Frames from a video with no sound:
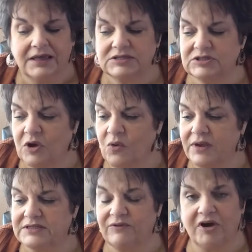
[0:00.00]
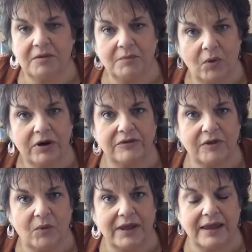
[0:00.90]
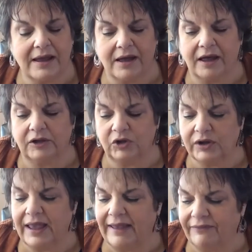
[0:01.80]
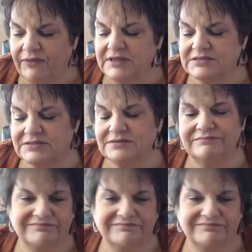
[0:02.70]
So it's very important that we look at this